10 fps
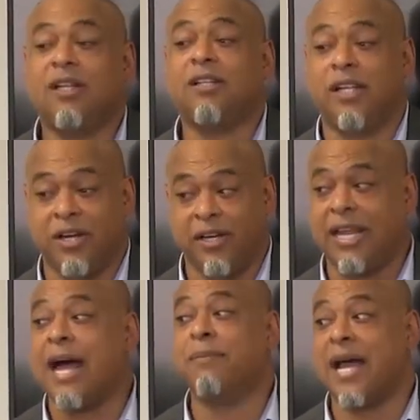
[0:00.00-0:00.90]
Clearly,
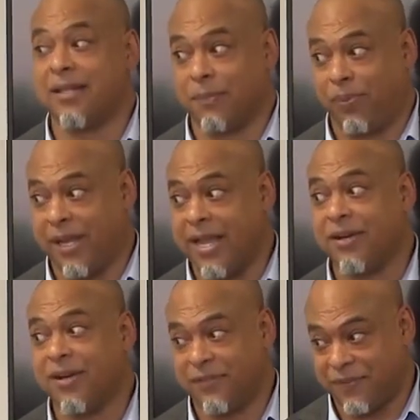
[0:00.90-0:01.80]
I'm not the
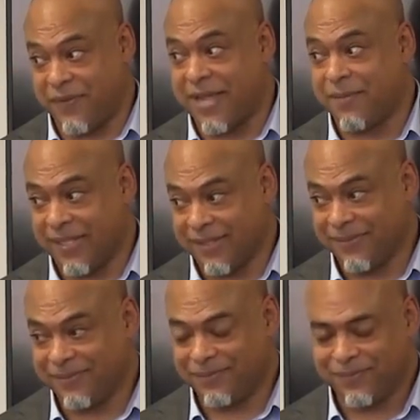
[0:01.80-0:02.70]
planner of the family.
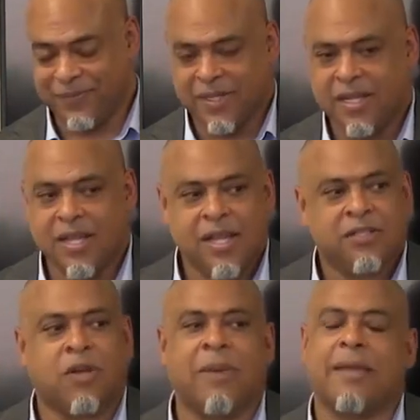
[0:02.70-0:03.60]

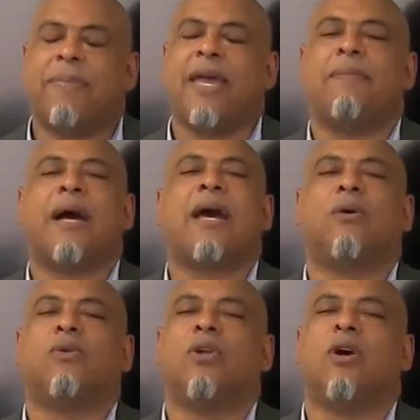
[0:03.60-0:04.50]
So I'm like, babe, I
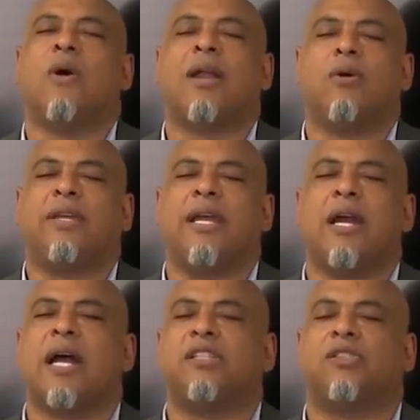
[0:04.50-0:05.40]
don't know, I don't
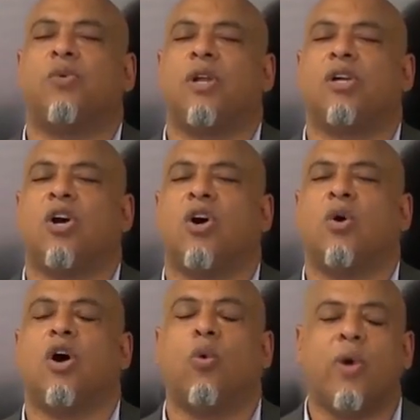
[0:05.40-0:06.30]
care, I just want to
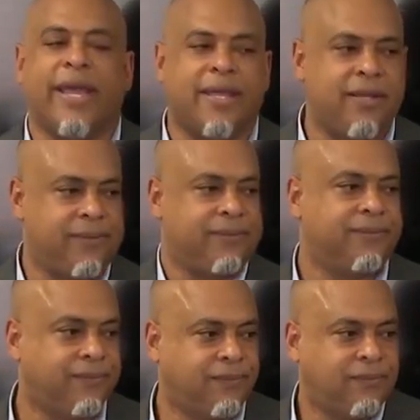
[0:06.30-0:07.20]
go away.
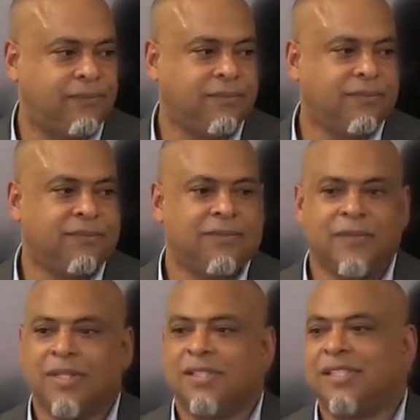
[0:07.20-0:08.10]

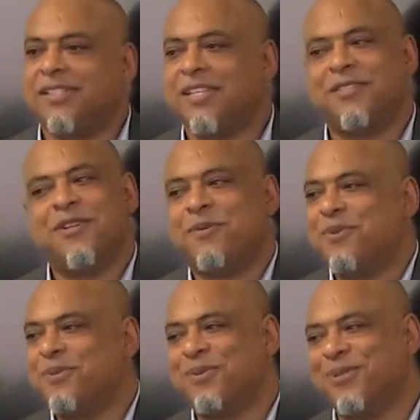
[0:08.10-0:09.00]
She says, no,
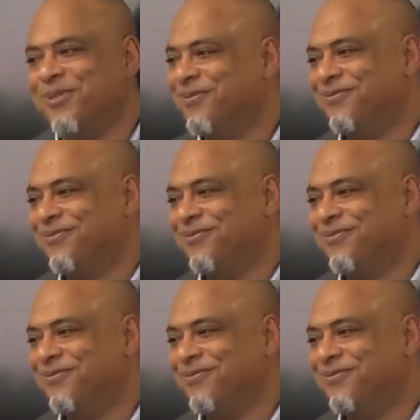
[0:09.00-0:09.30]
boo-boo.